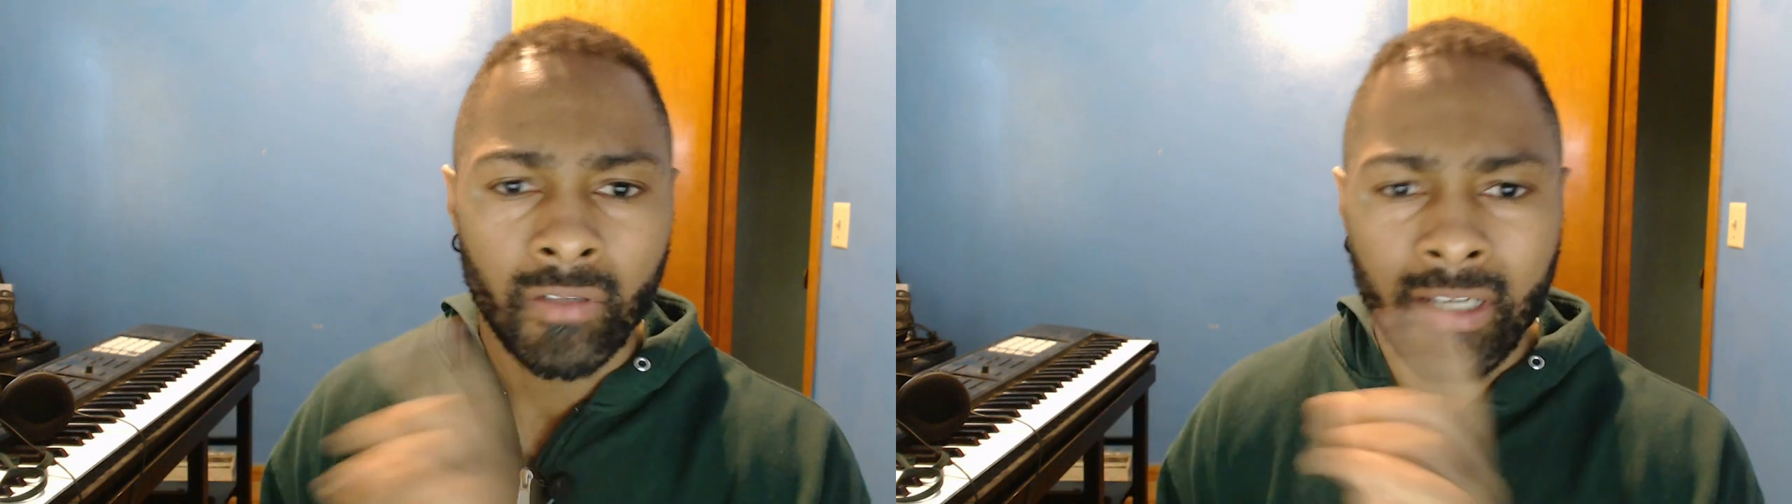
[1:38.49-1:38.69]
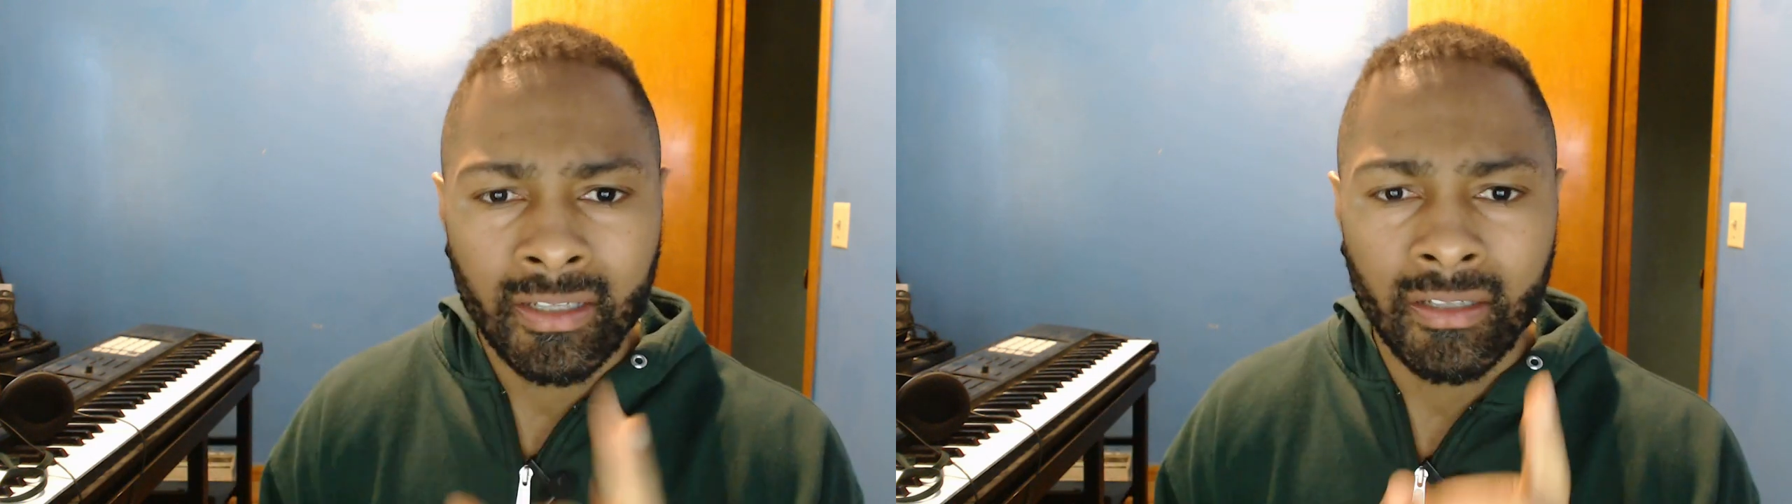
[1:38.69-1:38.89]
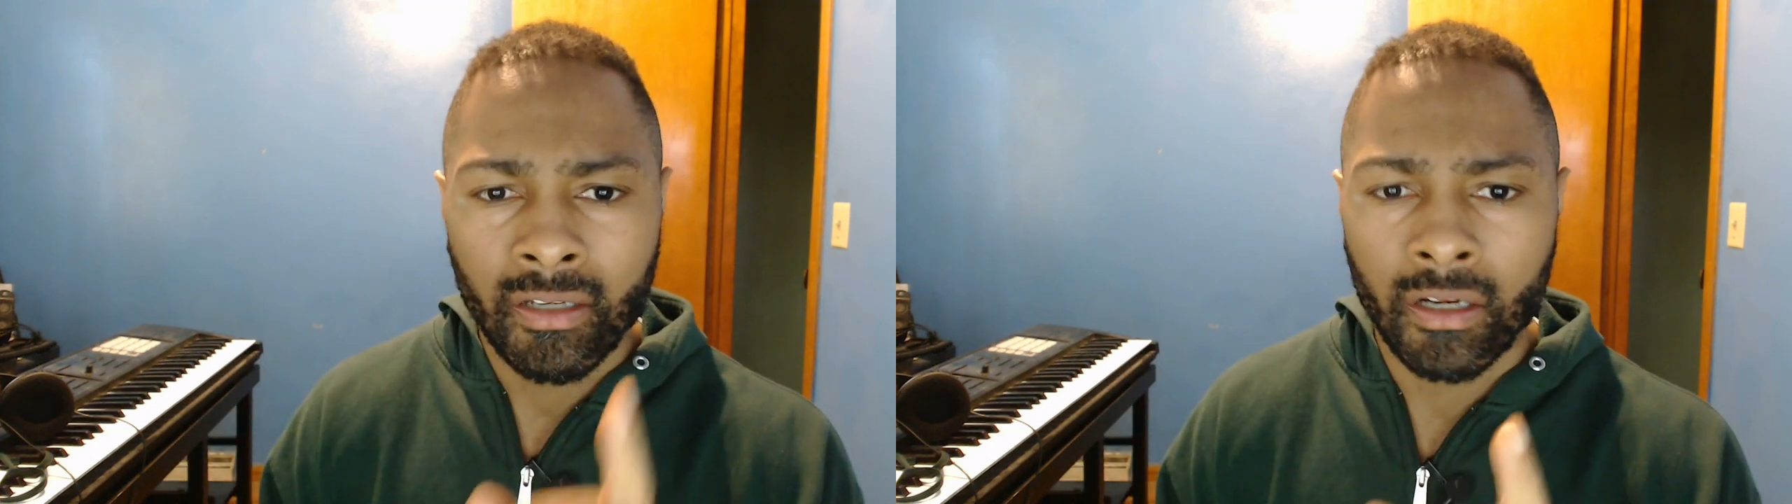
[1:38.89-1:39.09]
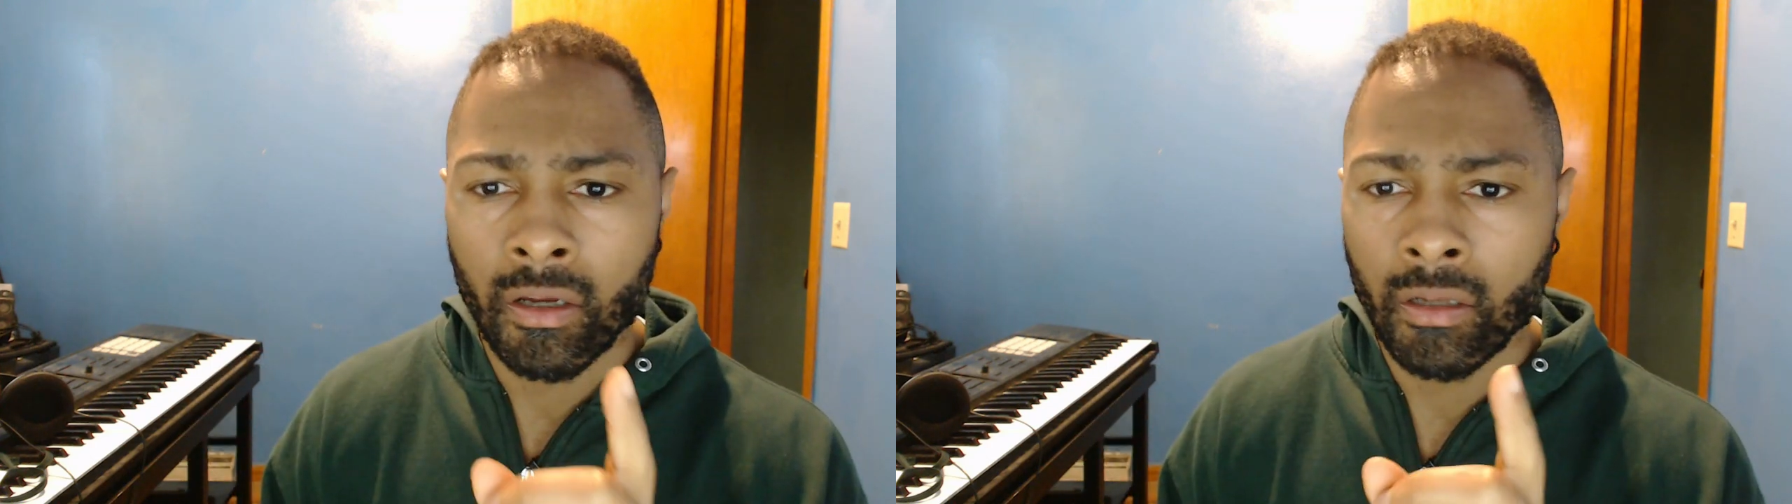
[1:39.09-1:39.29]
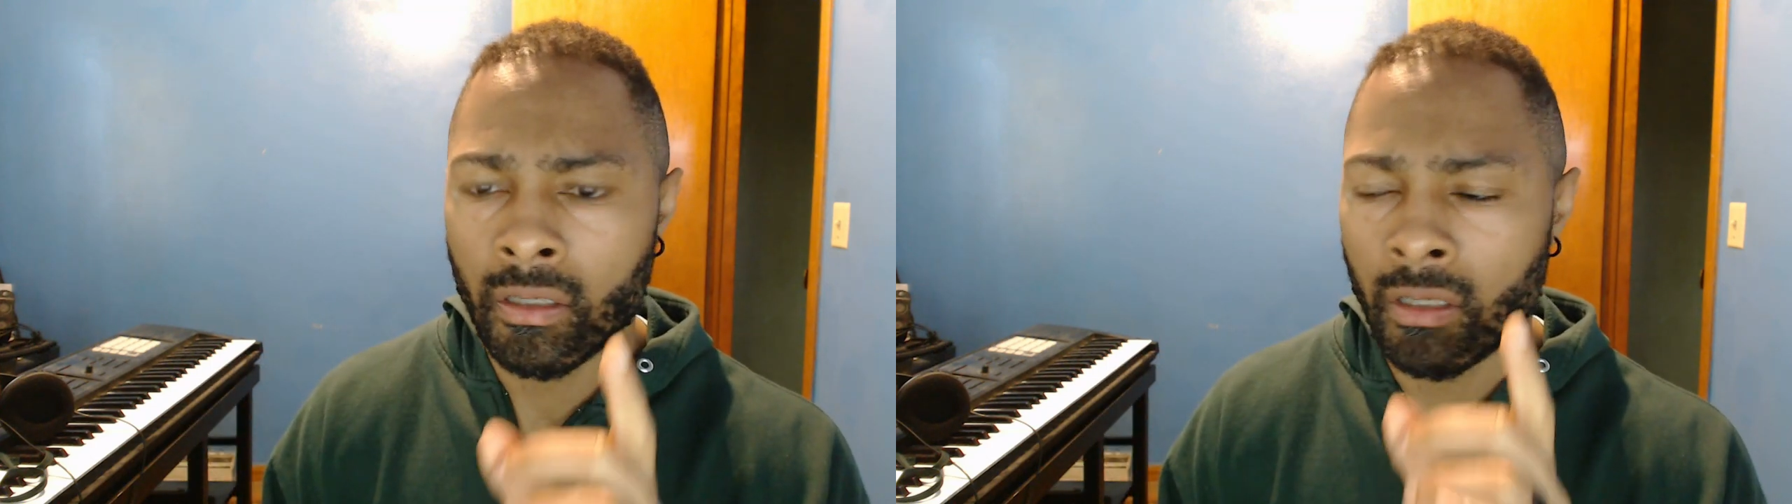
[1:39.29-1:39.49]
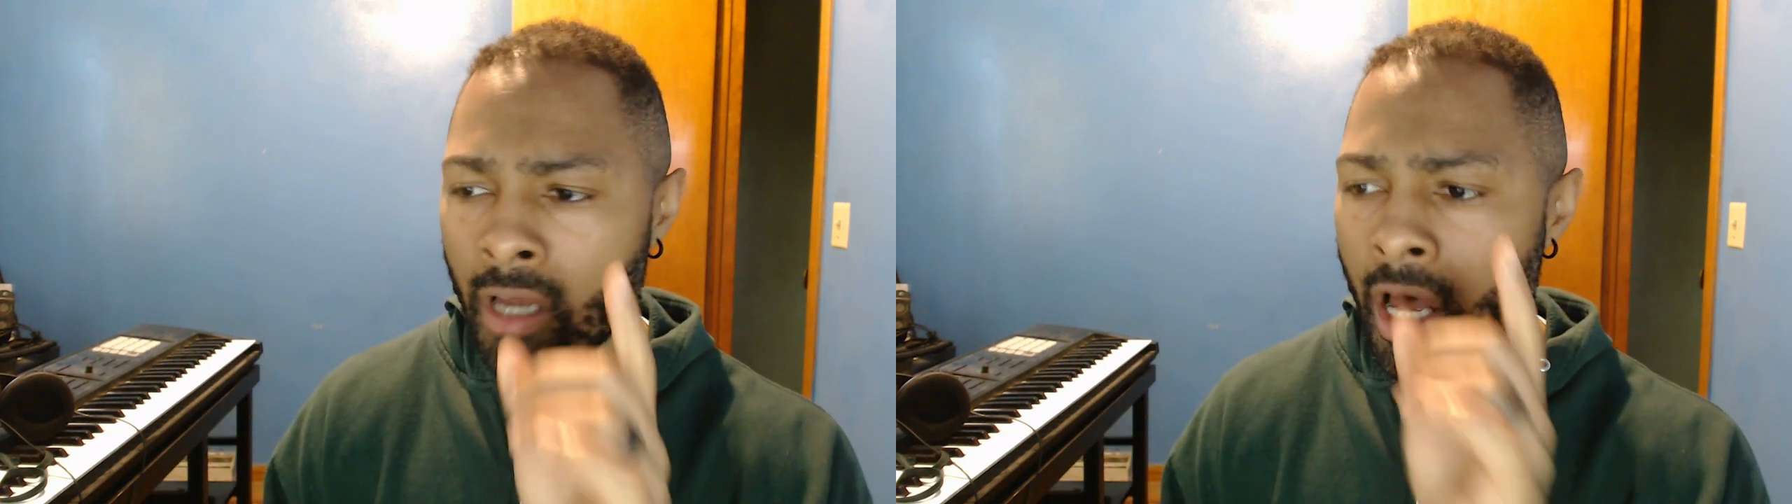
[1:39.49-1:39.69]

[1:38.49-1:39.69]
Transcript: Listen to the